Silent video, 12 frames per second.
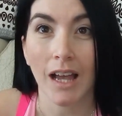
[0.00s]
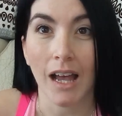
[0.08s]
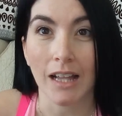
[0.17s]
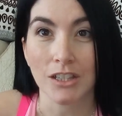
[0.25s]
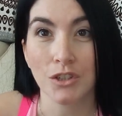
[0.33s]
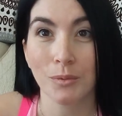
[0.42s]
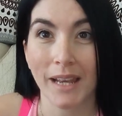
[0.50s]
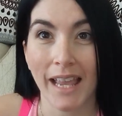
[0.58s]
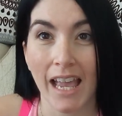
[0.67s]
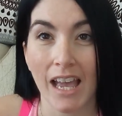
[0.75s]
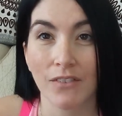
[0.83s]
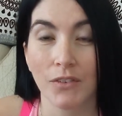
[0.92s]

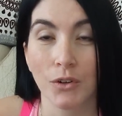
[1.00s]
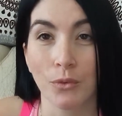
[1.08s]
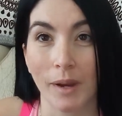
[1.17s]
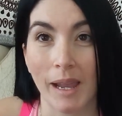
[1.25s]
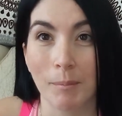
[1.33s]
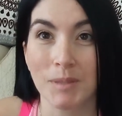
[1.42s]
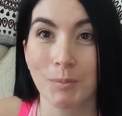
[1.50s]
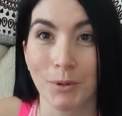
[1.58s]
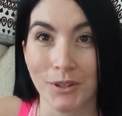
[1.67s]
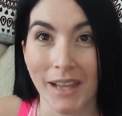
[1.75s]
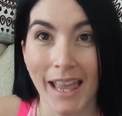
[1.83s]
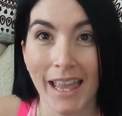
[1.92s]
2.5 grams
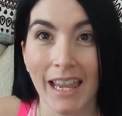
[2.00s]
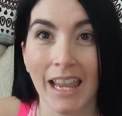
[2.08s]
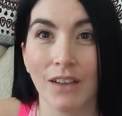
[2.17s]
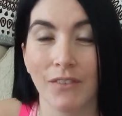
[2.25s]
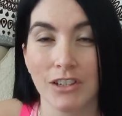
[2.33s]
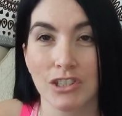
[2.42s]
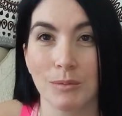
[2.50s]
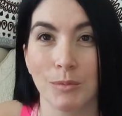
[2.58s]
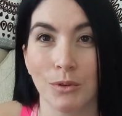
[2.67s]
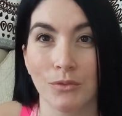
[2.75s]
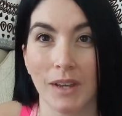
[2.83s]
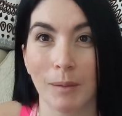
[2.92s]
per day, eventually
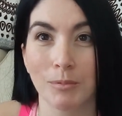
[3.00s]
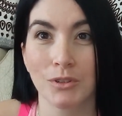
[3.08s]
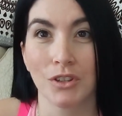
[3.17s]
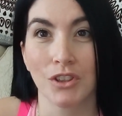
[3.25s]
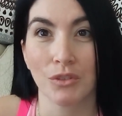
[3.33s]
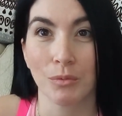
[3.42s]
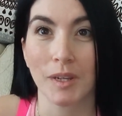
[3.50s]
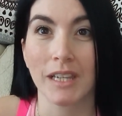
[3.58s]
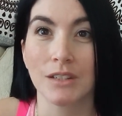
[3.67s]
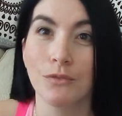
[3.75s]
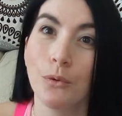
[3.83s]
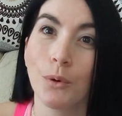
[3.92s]
moved up to 3
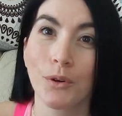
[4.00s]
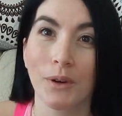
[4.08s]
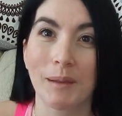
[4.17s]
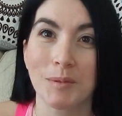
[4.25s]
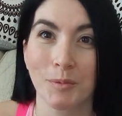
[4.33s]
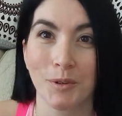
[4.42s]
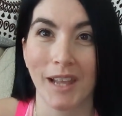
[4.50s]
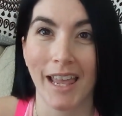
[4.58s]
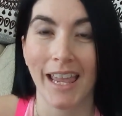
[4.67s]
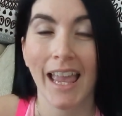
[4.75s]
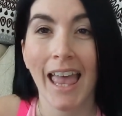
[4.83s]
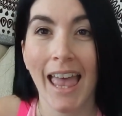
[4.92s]
to 4 grams per
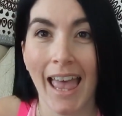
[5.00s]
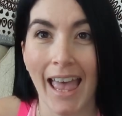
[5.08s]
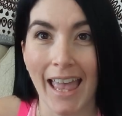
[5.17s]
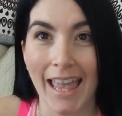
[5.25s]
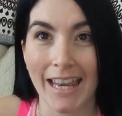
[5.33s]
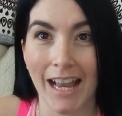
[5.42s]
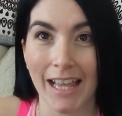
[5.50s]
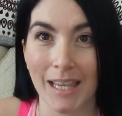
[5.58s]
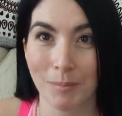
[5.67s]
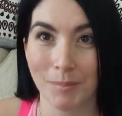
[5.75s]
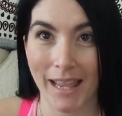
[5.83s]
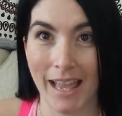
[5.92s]
day, and I
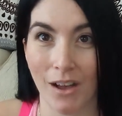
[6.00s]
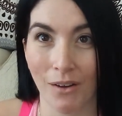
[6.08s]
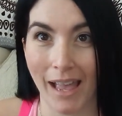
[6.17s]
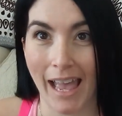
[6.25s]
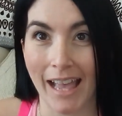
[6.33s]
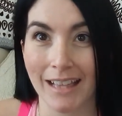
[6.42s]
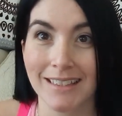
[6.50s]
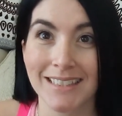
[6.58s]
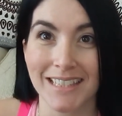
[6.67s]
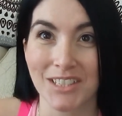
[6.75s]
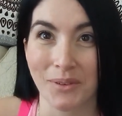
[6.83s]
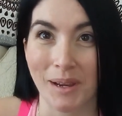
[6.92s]
am now at
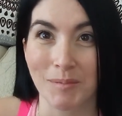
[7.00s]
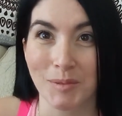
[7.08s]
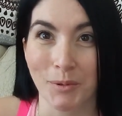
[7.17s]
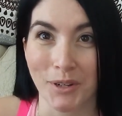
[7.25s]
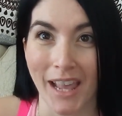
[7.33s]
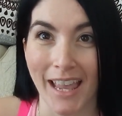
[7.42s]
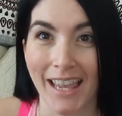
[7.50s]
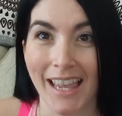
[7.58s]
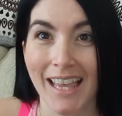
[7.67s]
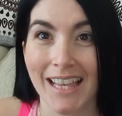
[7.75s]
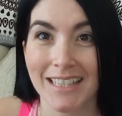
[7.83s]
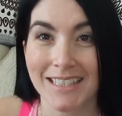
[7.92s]
6 grams per day.
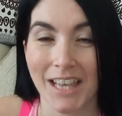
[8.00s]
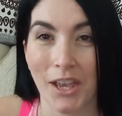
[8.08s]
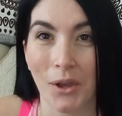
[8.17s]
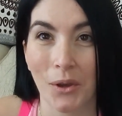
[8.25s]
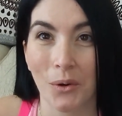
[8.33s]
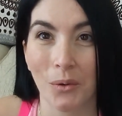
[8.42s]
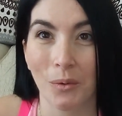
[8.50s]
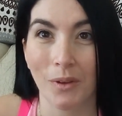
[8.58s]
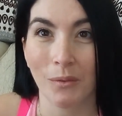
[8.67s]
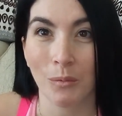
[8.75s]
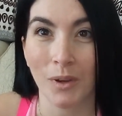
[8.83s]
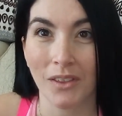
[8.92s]
So
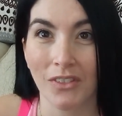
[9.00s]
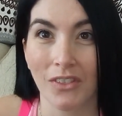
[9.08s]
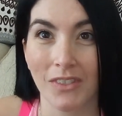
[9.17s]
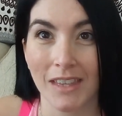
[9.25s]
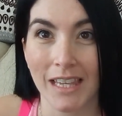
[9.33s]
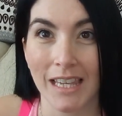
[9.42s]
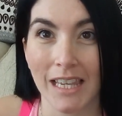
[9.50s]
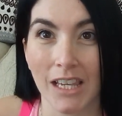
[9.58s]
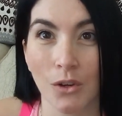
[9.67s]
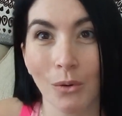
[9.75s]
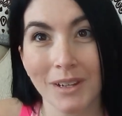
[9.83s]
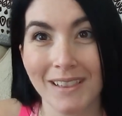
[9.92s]
with the
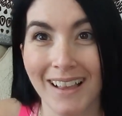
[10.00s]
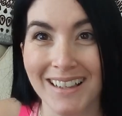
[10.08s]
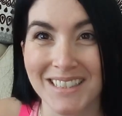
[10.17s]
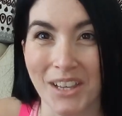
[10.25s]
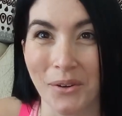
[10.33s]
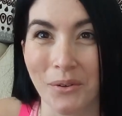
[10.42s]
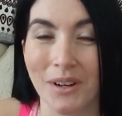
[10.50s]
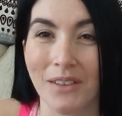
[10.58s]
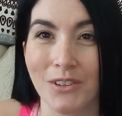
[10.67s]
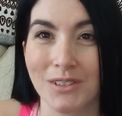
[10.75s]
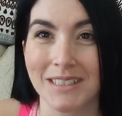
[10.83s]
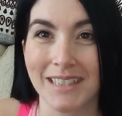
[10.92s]
Goldilocks zone
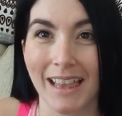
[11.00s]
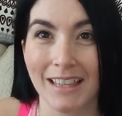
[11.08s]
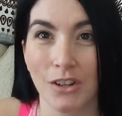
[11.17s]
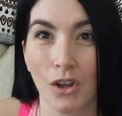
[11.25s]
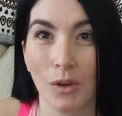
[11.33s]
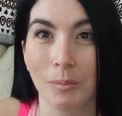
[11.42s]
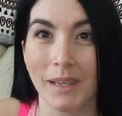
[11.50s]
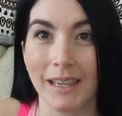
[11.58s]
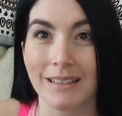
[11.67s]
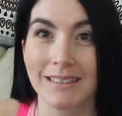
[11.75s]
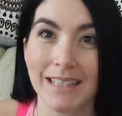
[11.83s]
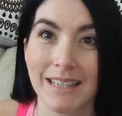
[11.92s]
of using xylitol
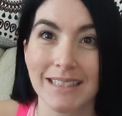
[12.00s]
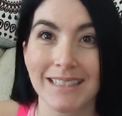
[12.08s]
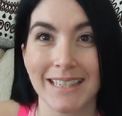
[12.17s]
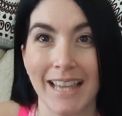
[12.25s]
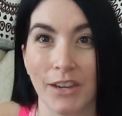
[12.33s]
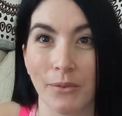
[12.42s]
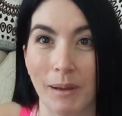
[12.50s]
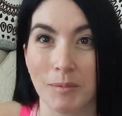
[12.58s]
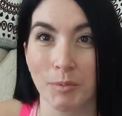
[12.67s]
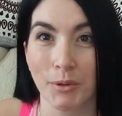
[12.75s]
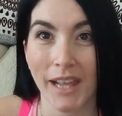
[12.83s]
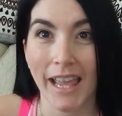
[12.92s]
being 6 to 10
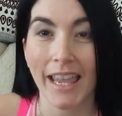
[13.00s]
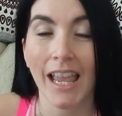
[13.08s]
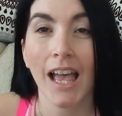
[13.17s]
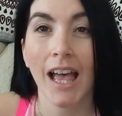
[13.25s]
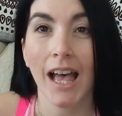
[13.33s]
grams per day,